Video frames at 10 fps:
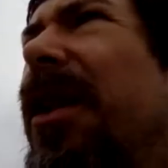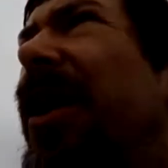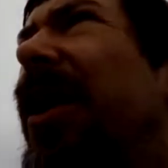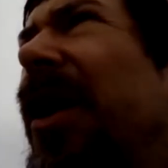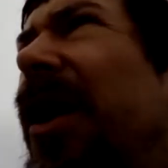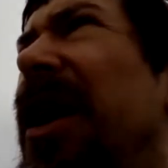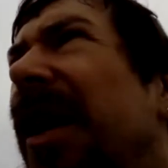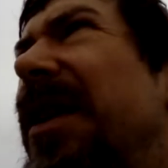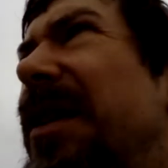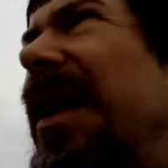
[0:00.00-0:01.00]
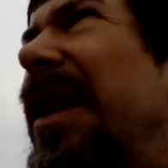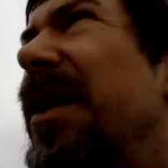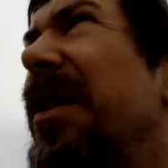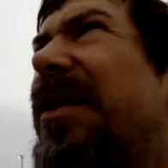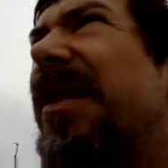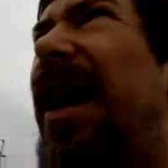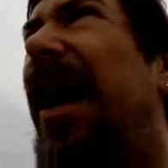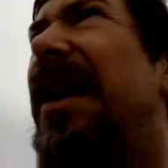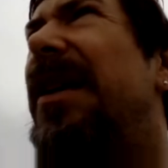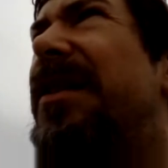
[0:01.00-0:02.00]
little deals
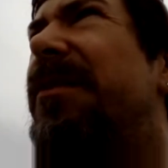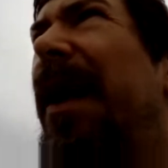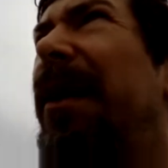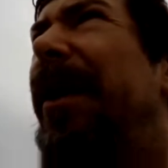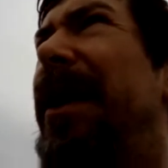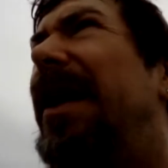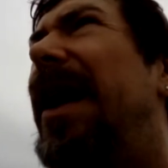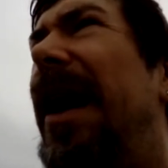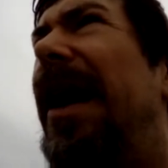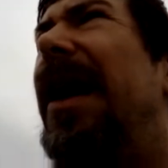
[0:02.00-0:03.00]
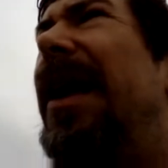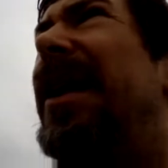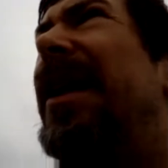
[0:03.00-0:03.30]
as maybe uh,